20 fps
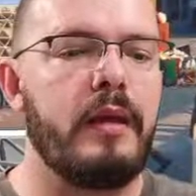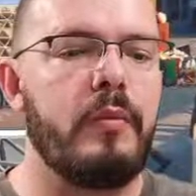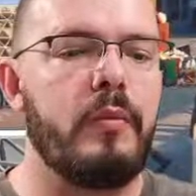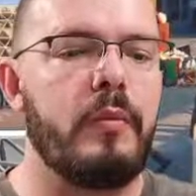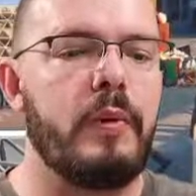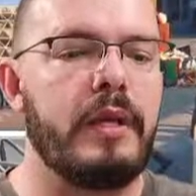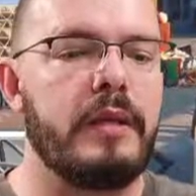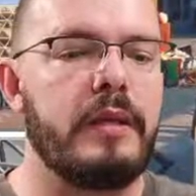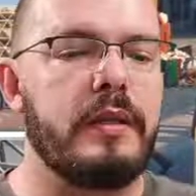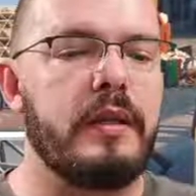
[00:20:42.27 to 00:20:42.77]

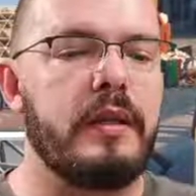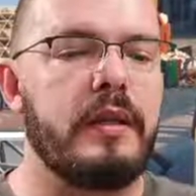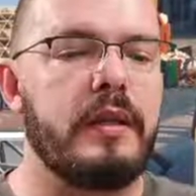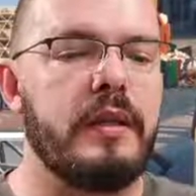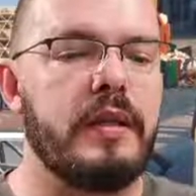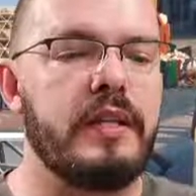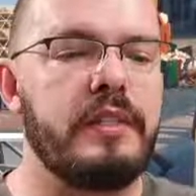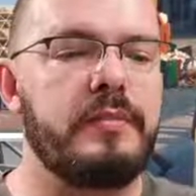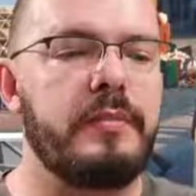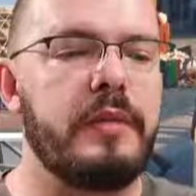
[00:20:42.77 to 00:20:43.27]
What
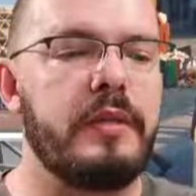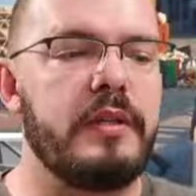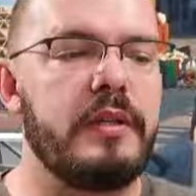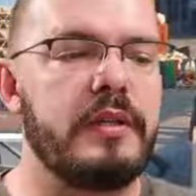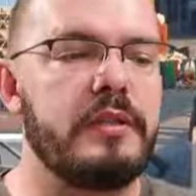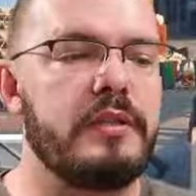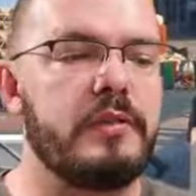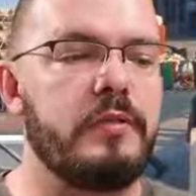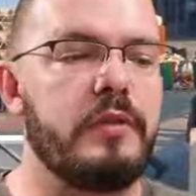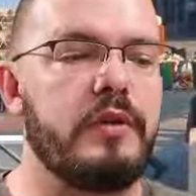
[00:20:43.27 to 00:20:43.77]
these
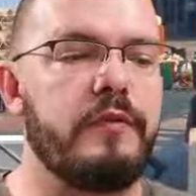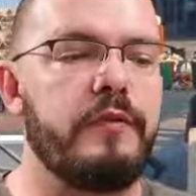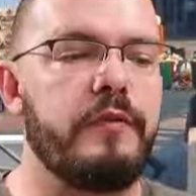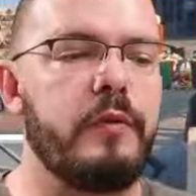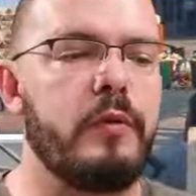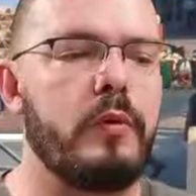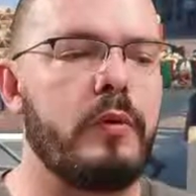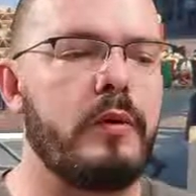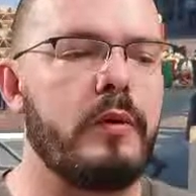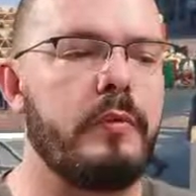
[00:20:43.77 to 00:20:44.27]
buildings were
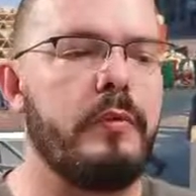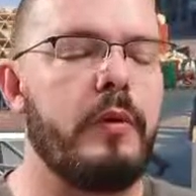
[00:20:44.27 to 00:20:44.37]
for